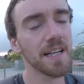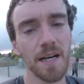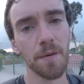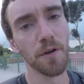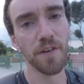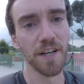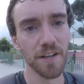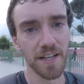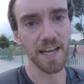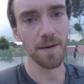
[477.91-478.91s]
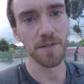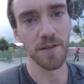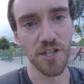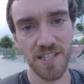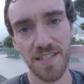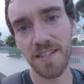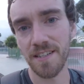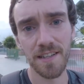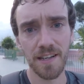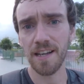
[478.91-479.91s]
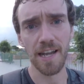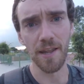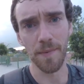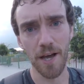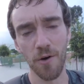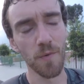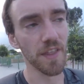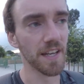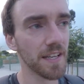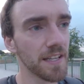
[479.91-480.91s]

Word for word: I'm not very good at gaps, so I just let them get on with it.